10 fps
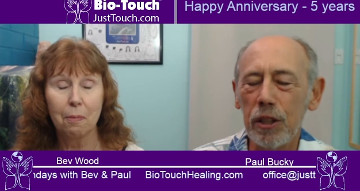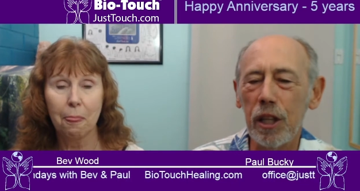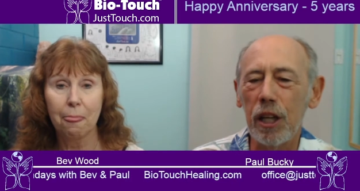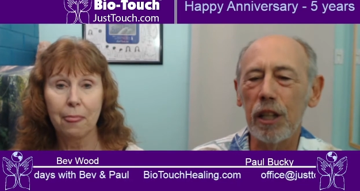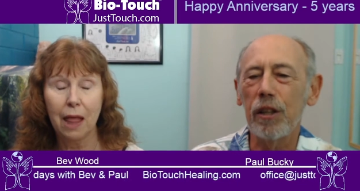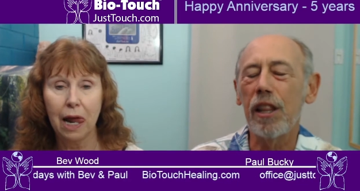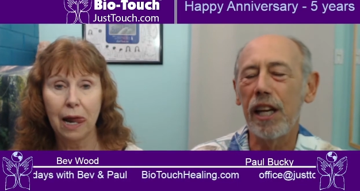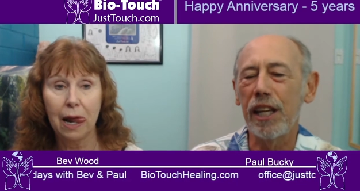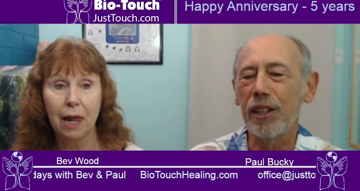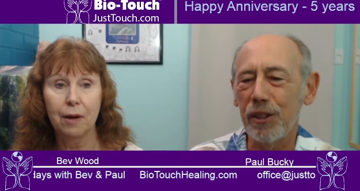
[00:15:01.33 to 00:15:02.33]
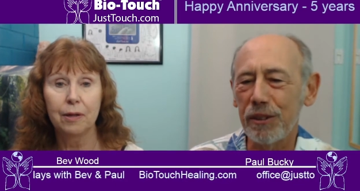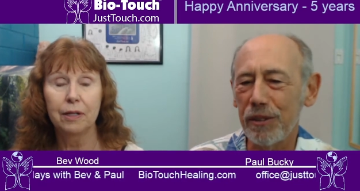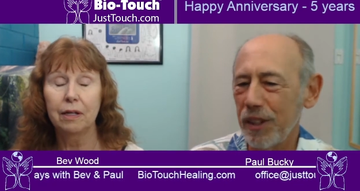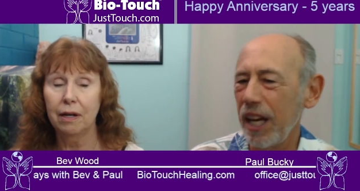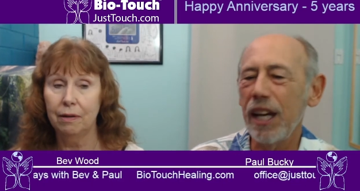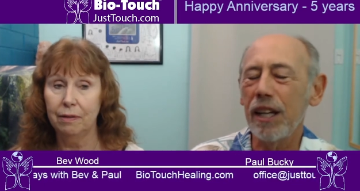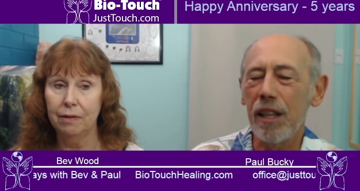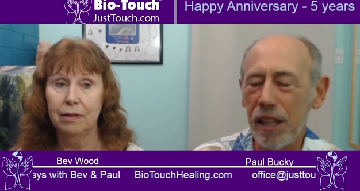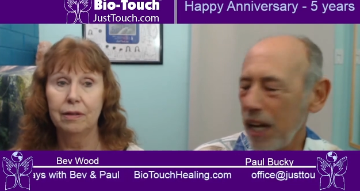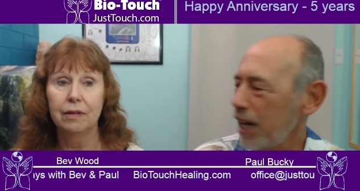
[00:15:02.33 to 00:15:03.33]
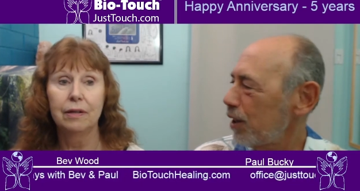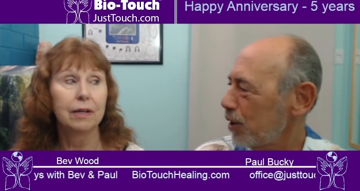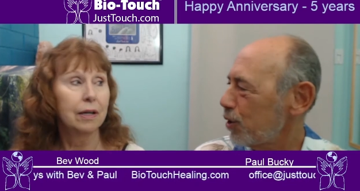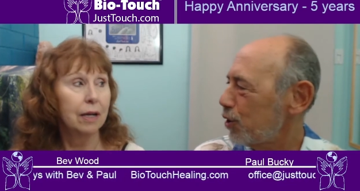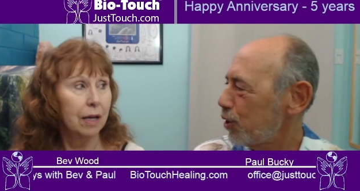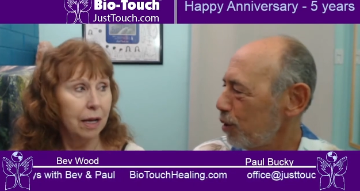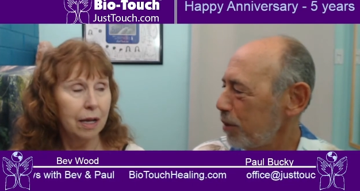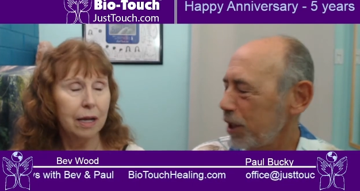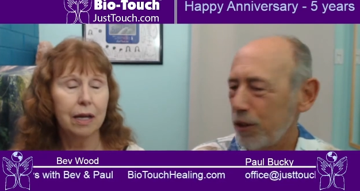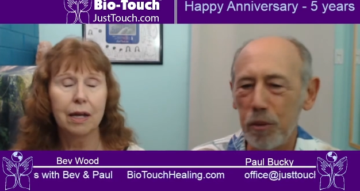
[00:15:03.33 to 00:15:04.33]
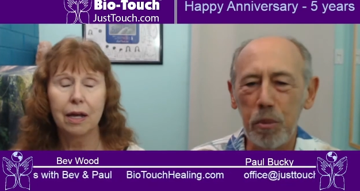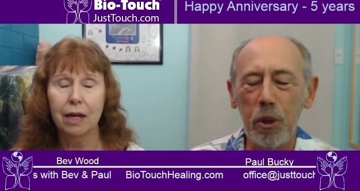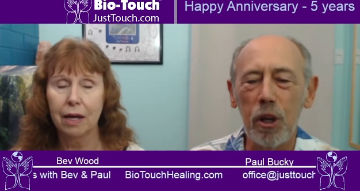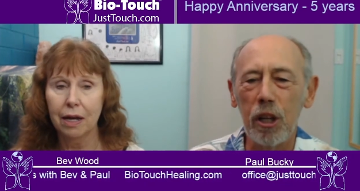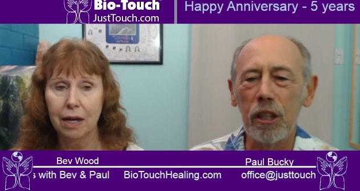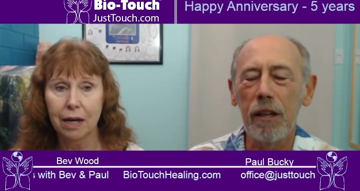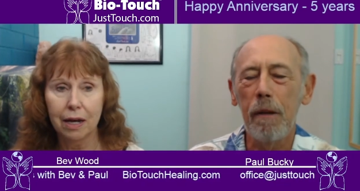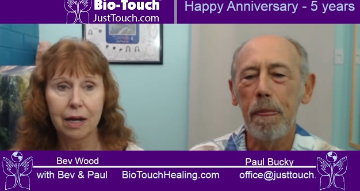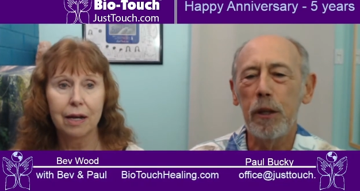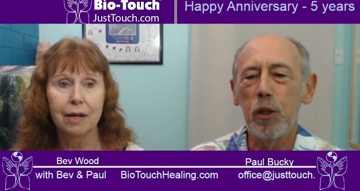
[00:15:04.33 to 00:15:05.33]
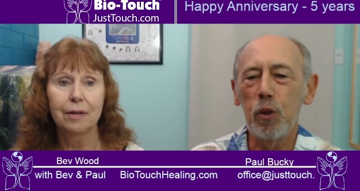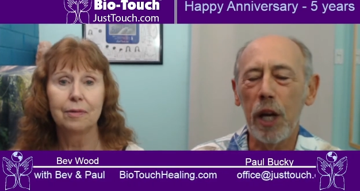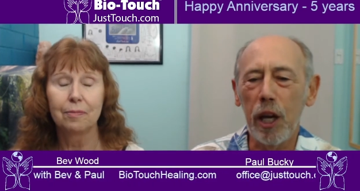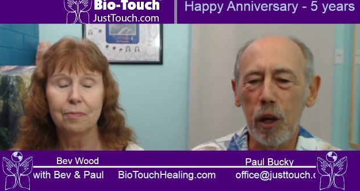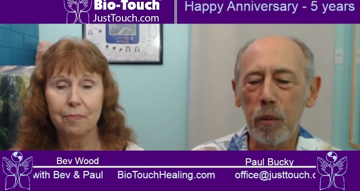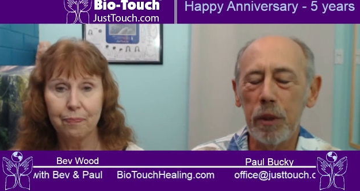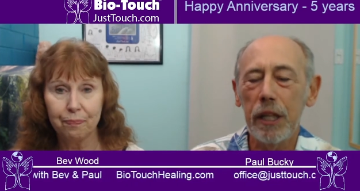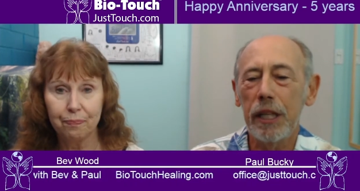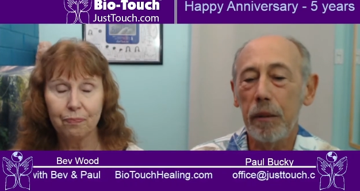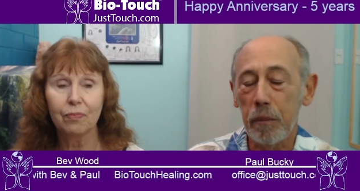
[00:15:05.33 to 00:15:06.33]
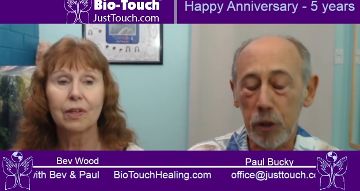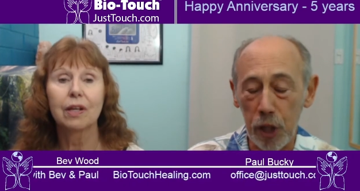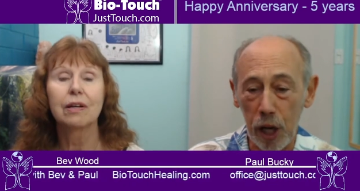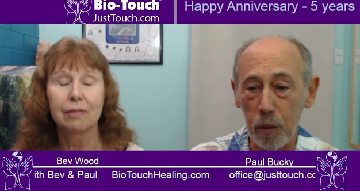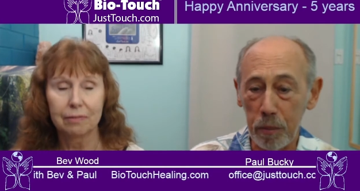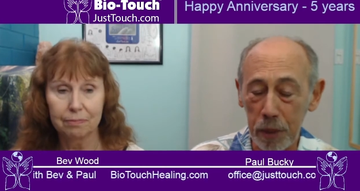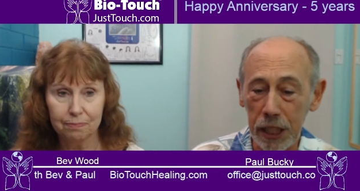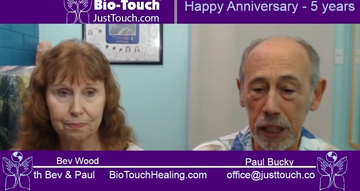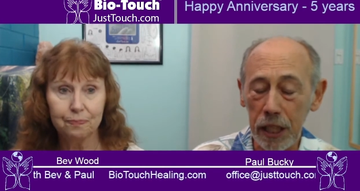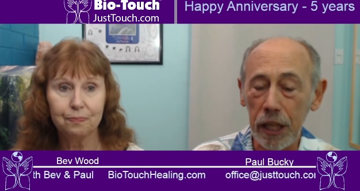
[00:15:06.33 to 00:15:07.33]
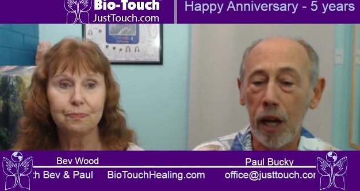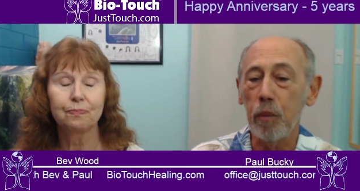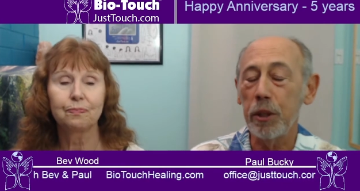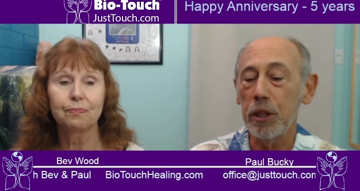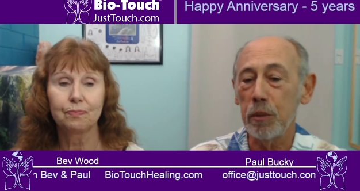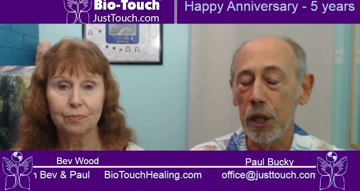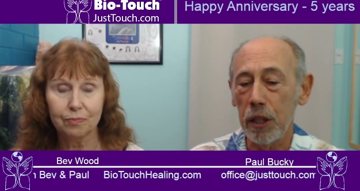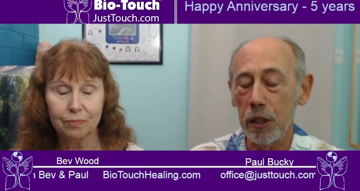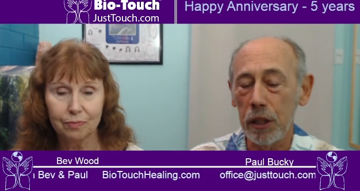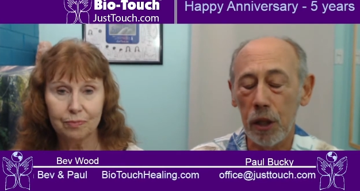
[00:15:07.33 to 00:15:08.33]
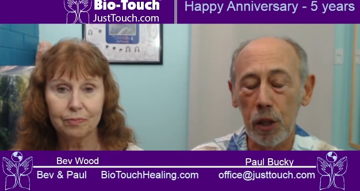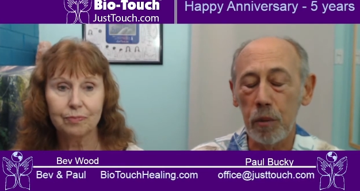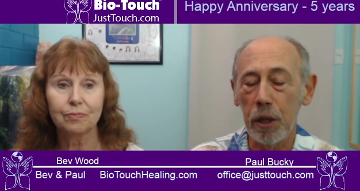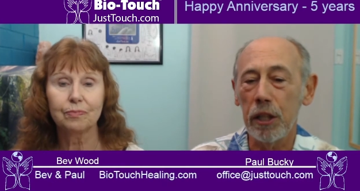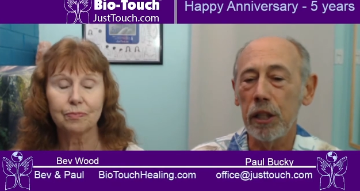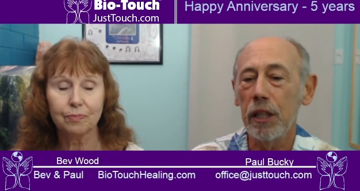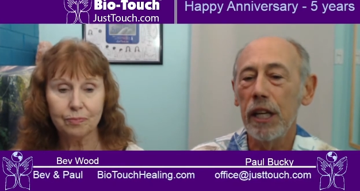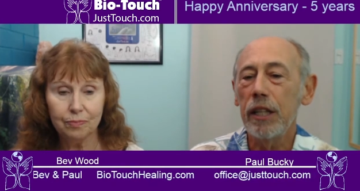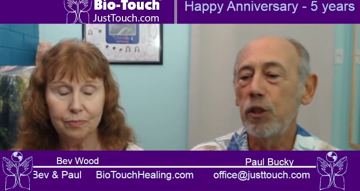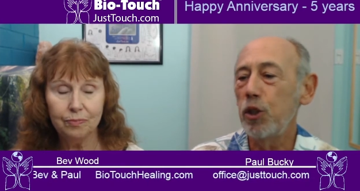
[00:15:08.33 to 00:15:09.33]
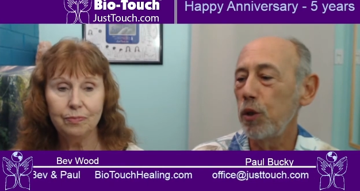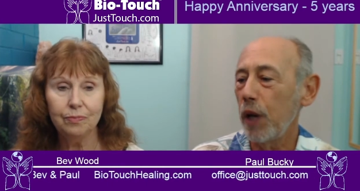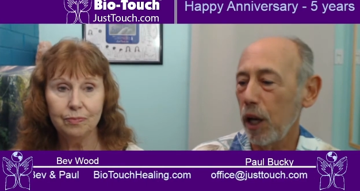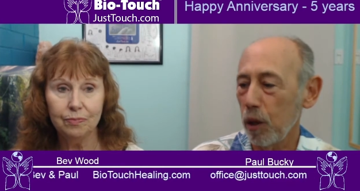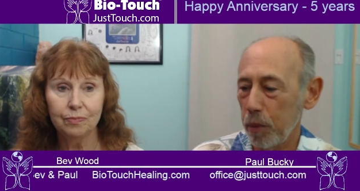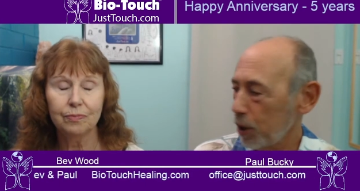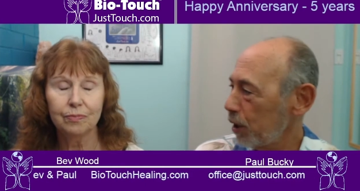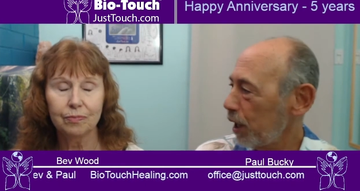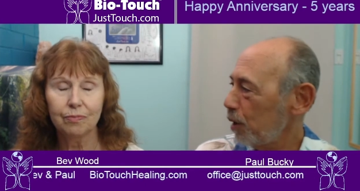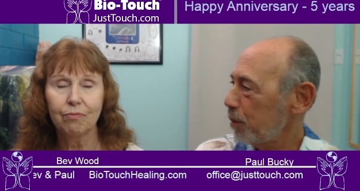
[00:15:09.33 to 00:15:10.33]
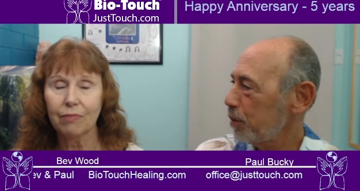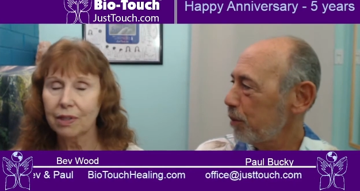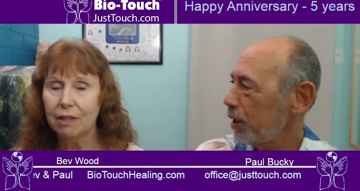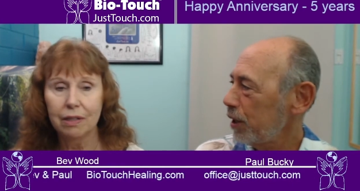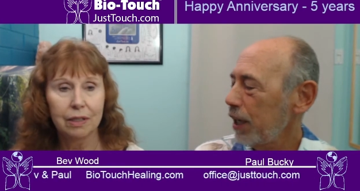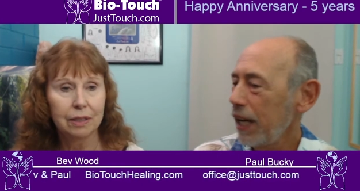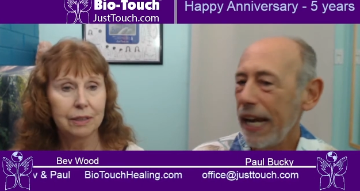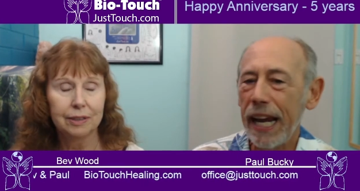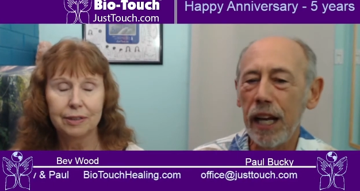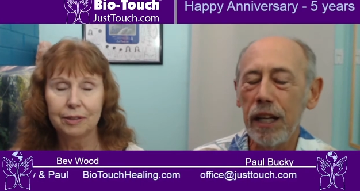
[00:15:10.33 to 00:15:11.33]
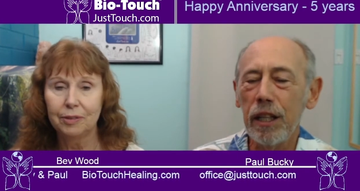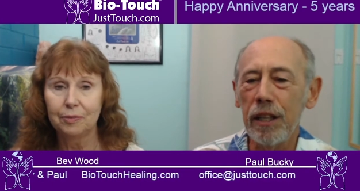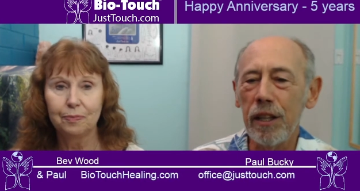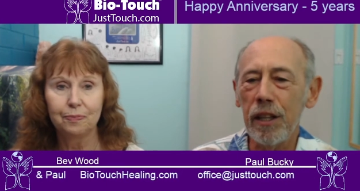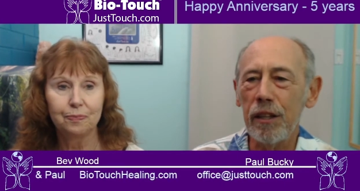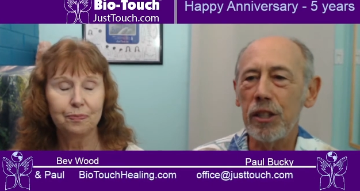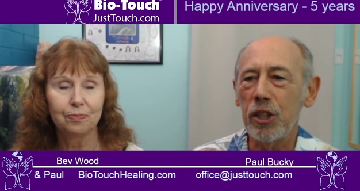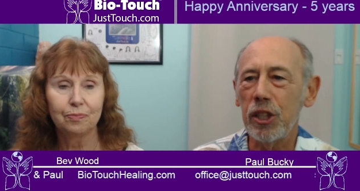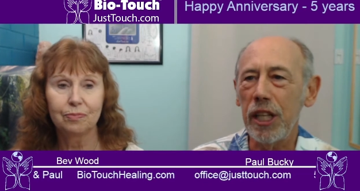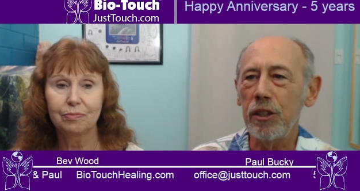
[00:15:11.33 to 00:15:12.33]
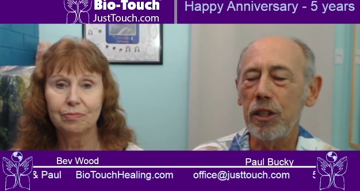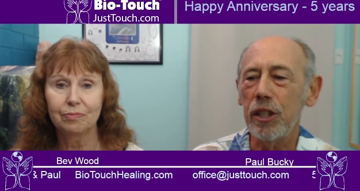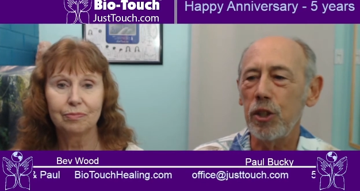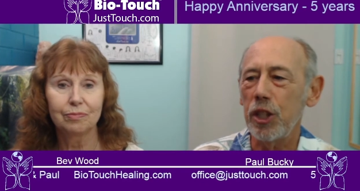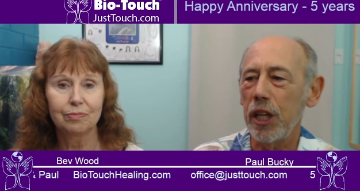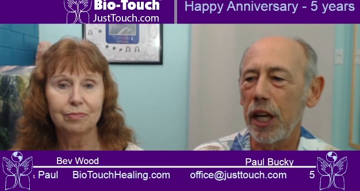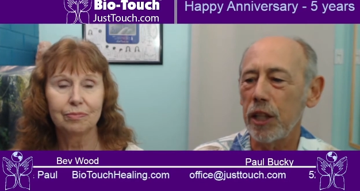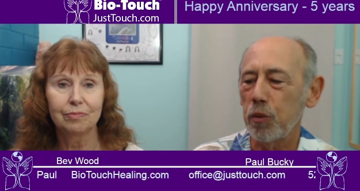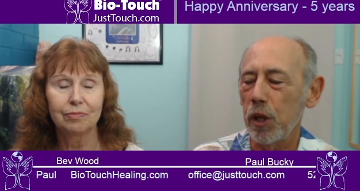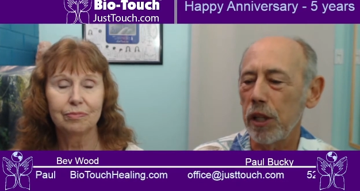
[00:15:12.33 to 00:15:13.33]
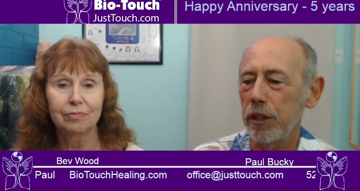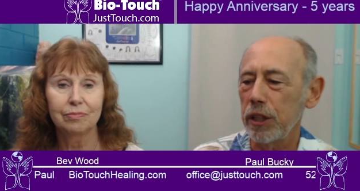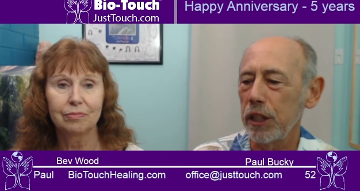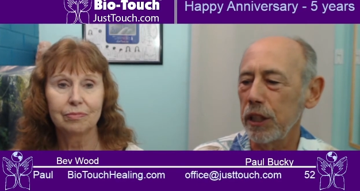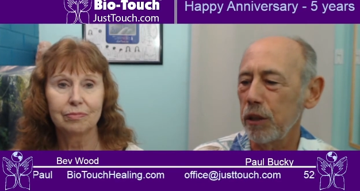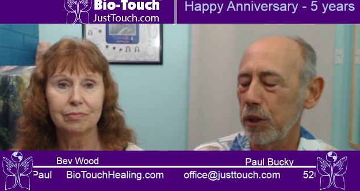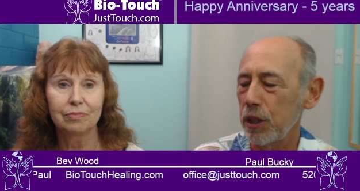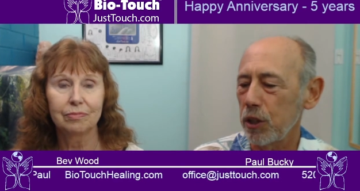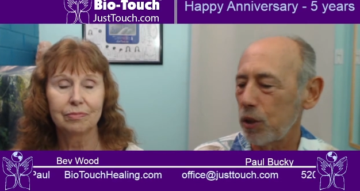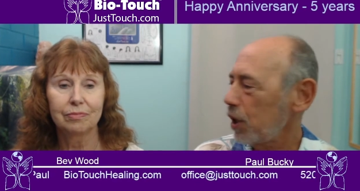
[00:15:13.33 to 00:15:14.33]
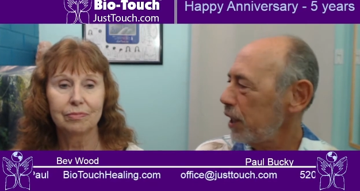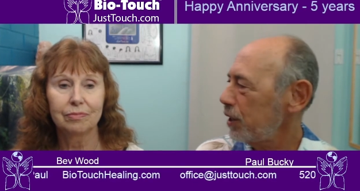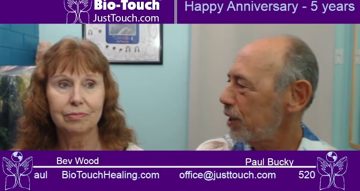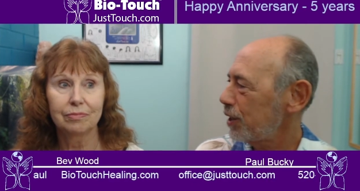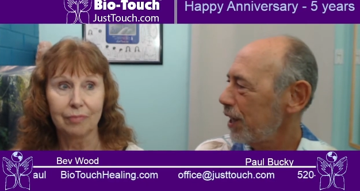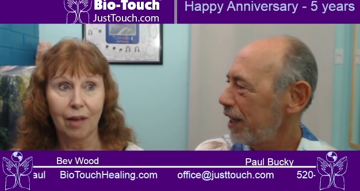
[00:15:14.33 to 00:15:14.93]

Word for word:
Speaker 1: daughter thank you. Yeah. Thank her so much from Paul to help me help her mother, to help her mother, and the sense that she has while they're dealing with this crisis